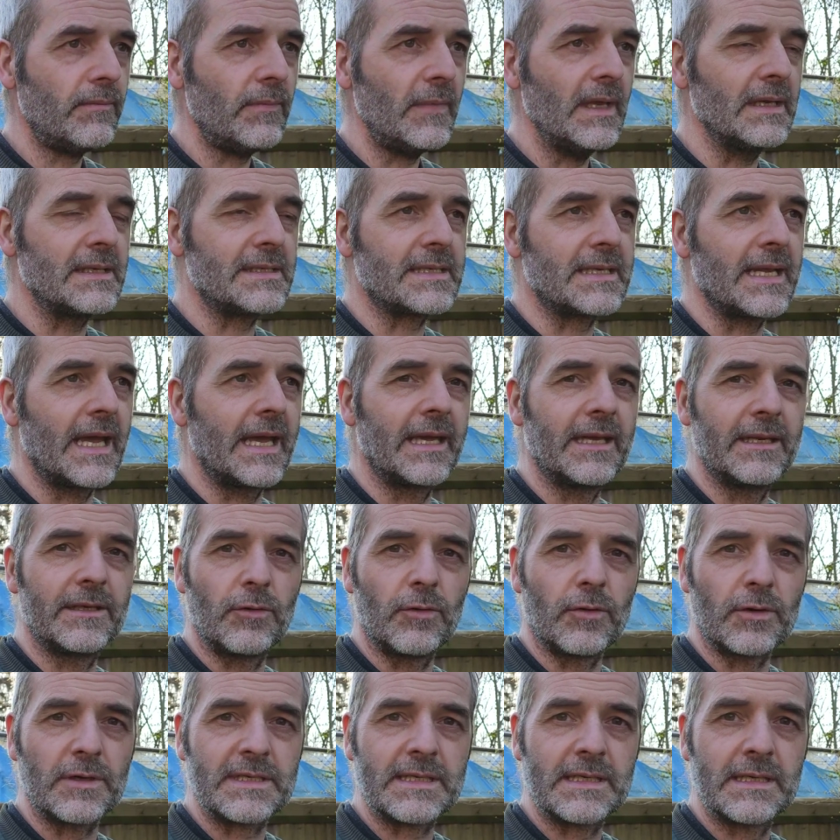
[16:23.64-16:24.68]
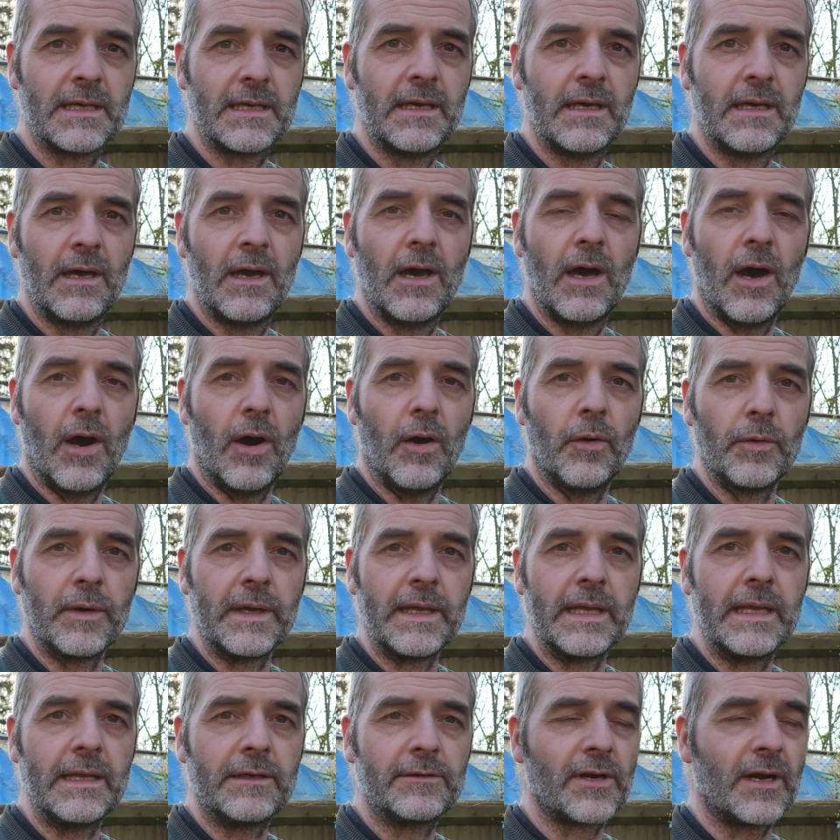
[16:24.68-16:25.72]
stay indoors,
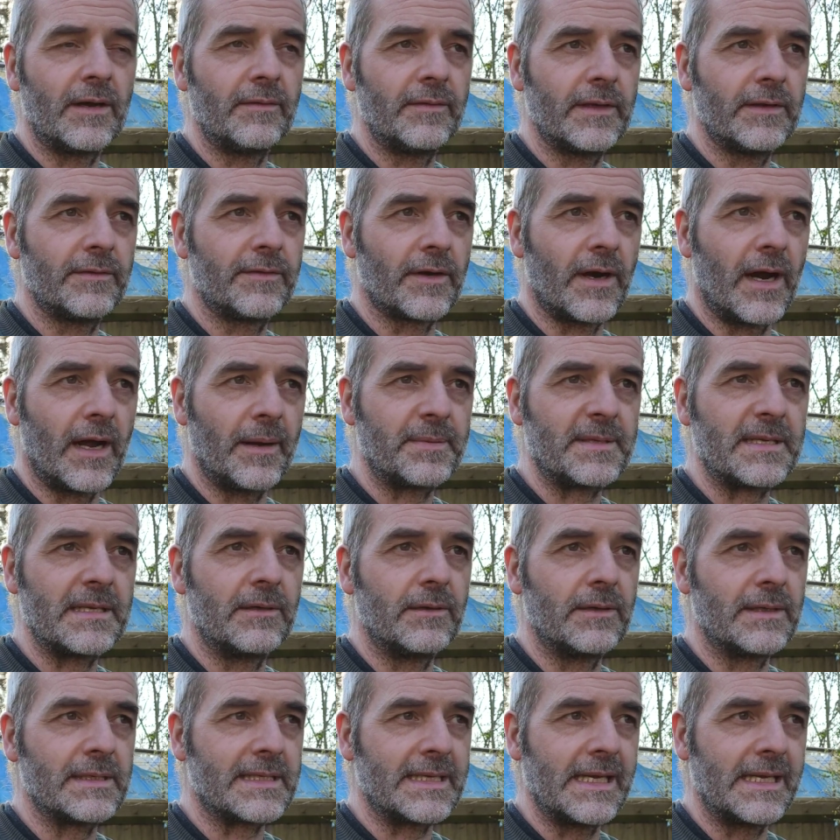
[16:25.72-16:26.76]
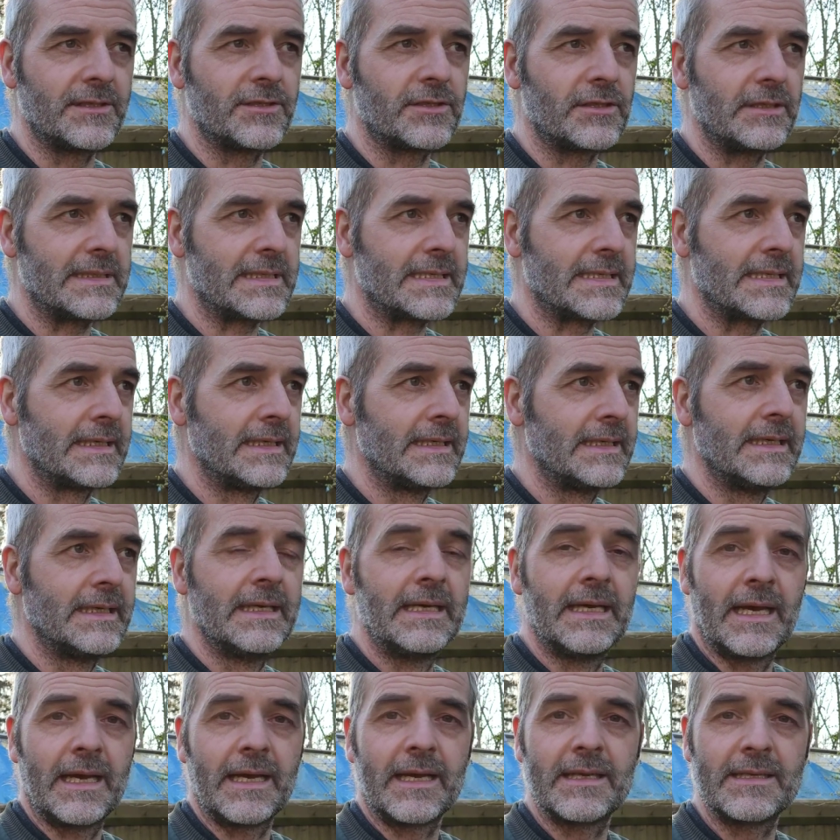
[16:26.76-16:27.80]
only travel for absolute essentials.
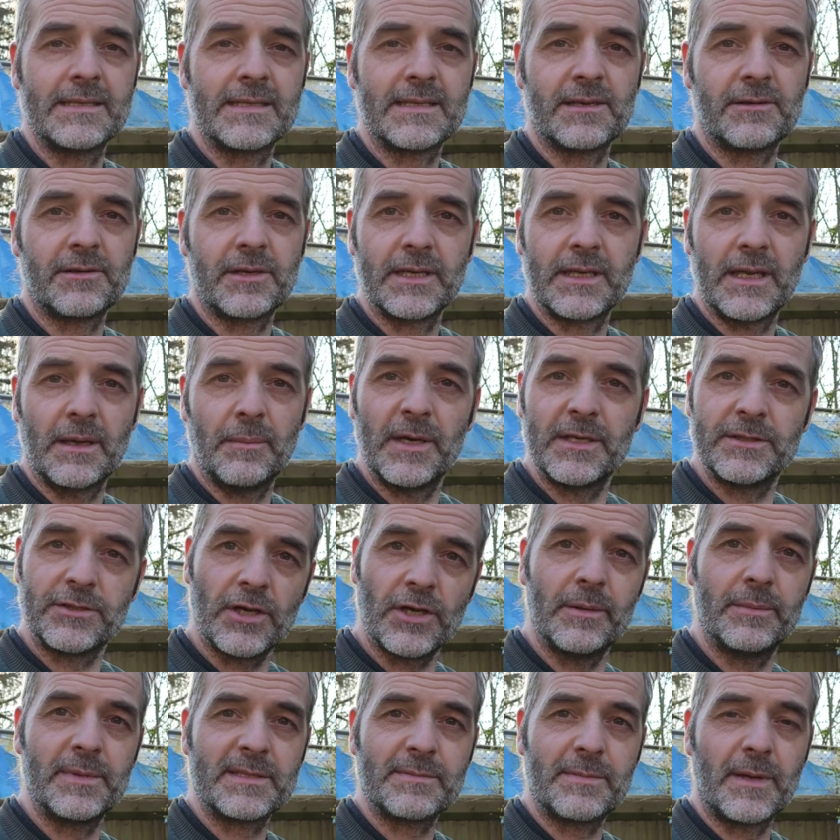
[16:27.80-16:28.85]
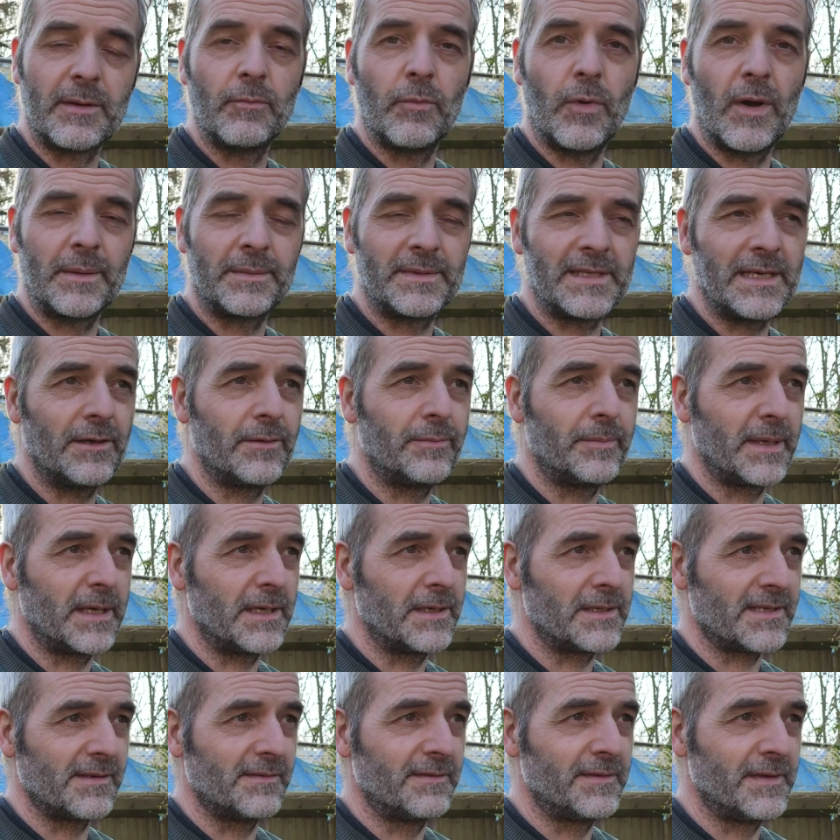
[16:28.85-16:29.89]
And considering that my job has been wiped out because
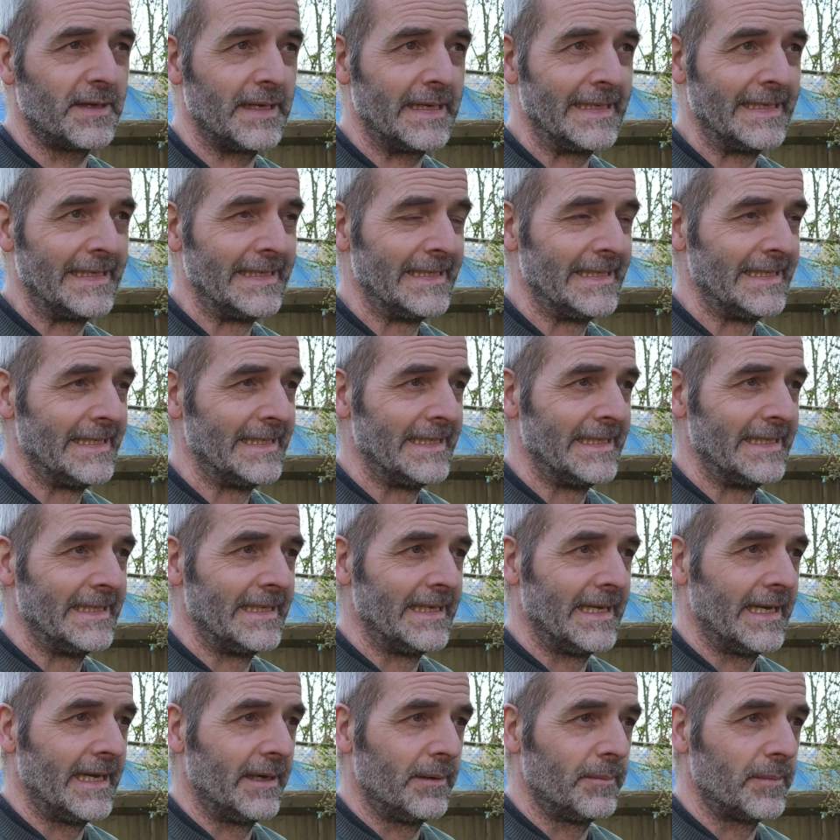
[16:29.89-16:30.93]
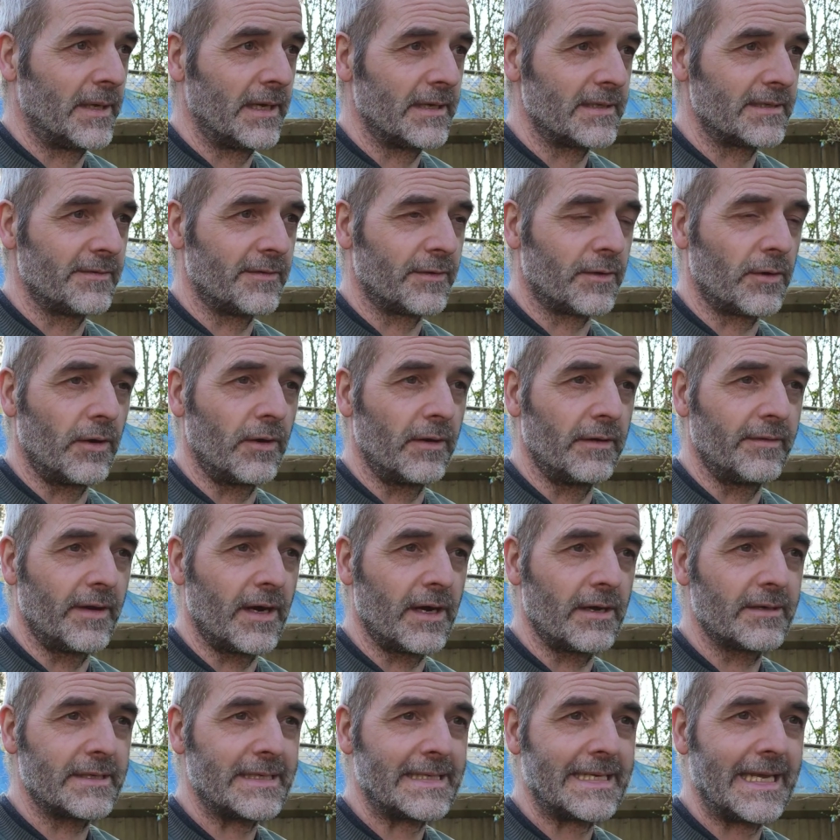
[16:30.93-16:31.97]
of
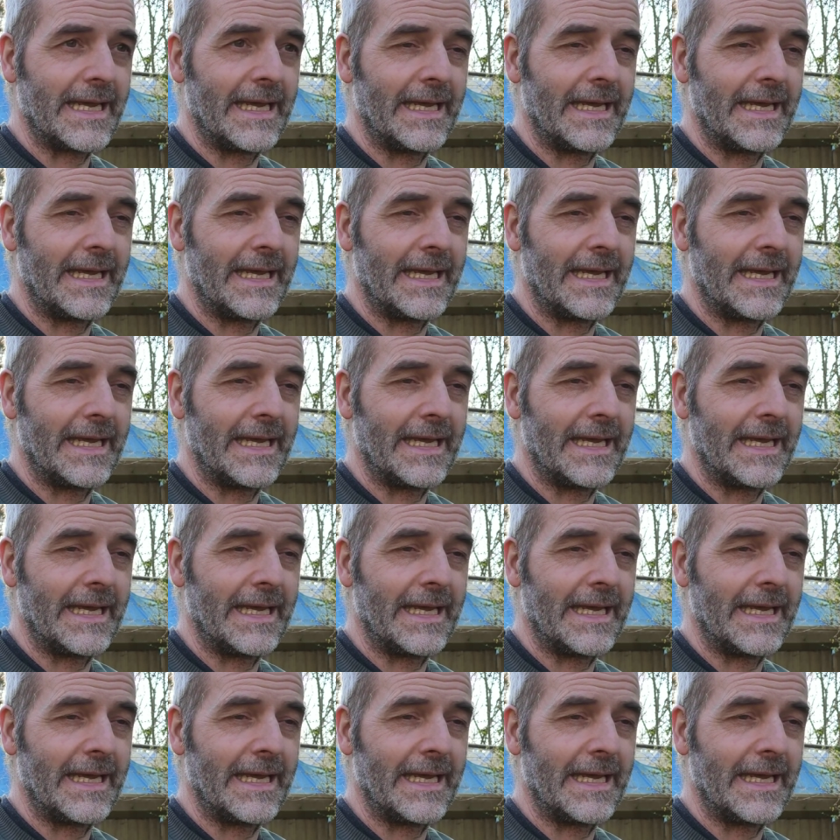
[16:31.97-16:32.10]
coronavirus,